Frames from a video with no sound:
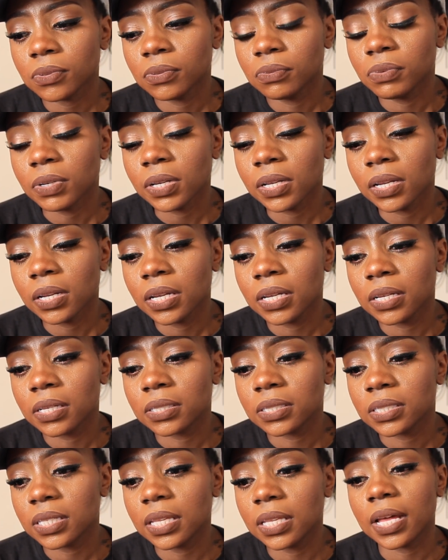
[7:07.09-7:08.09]
really
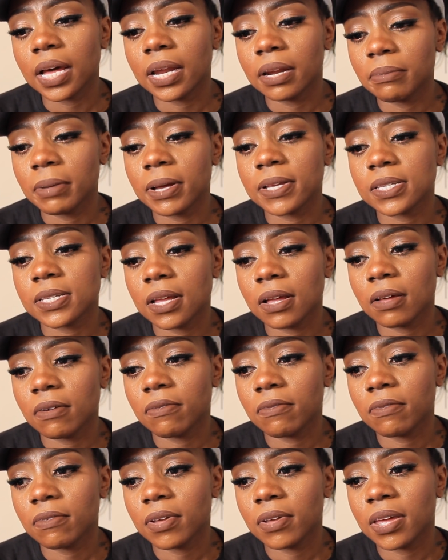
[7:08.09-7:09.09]
see that in
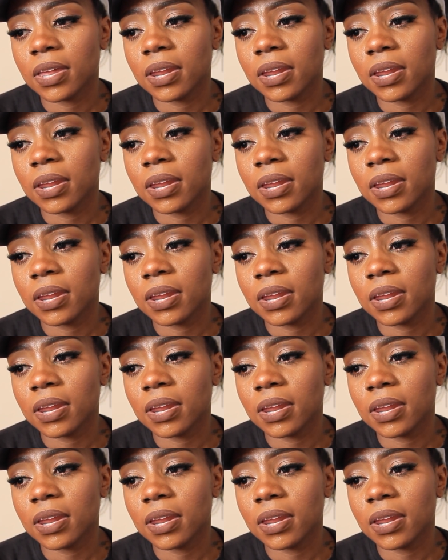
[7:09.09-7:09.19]
myself.